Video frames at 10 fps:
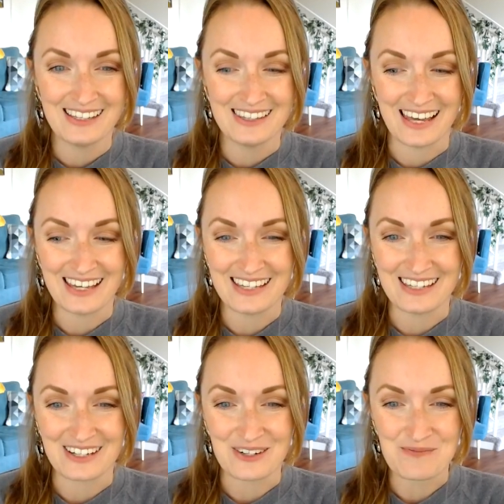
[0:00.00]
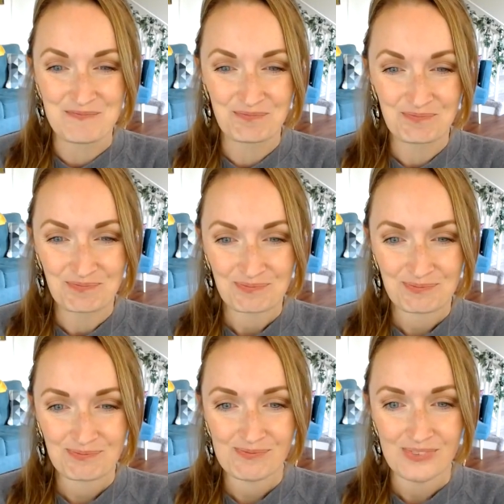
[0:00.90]
Thank you.
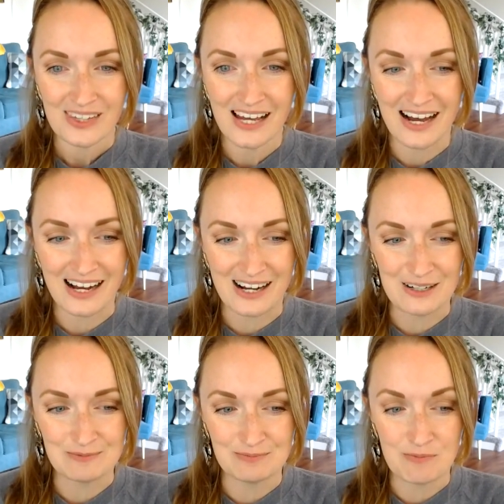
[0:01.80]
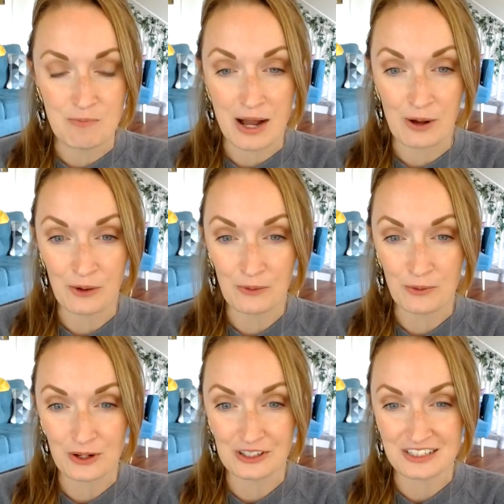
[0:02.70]
Um, my whole
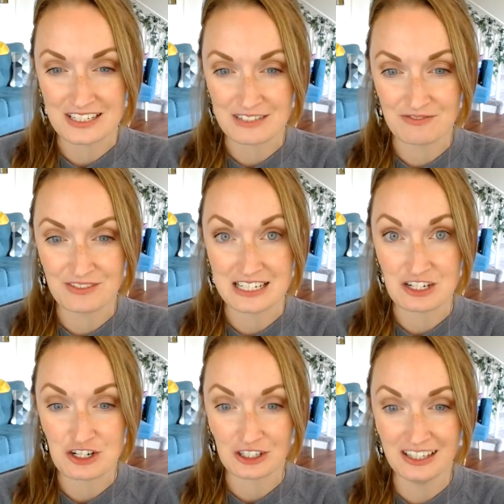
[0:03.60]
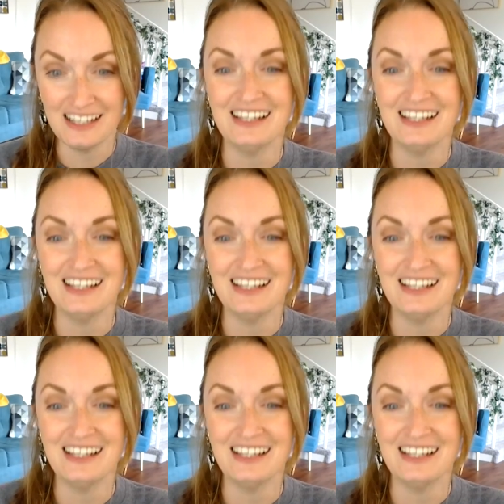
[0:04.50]
world is digital.